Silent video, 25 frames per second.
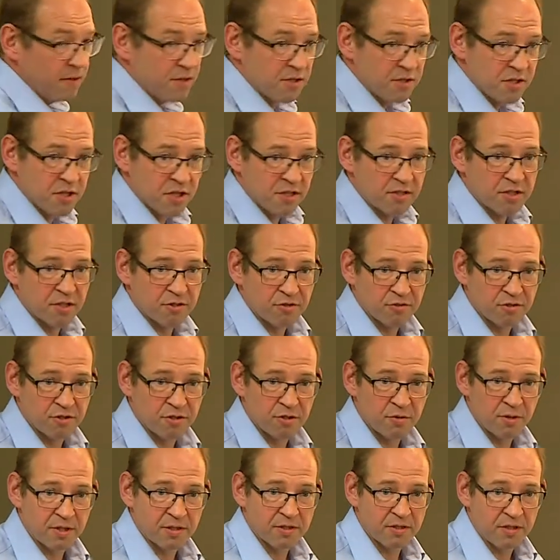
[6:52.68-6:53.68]
it's
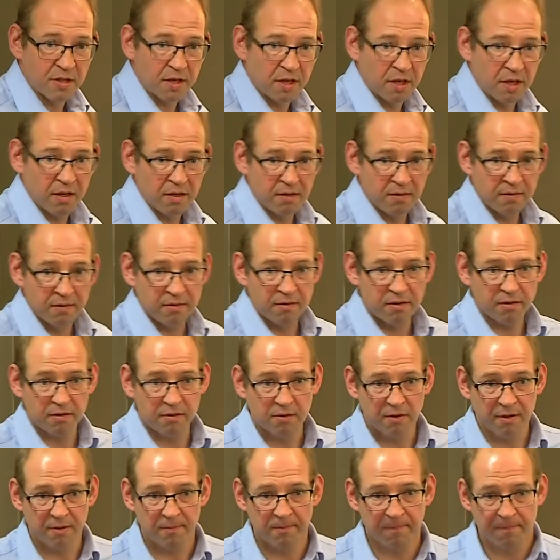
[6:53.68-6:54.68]
620k, all
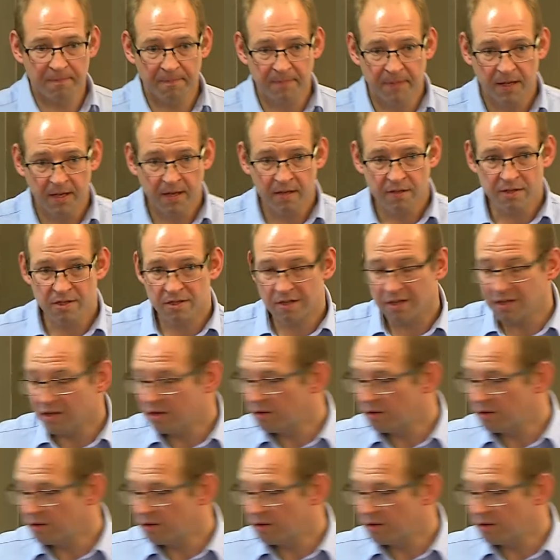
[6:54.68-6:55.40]
right? So they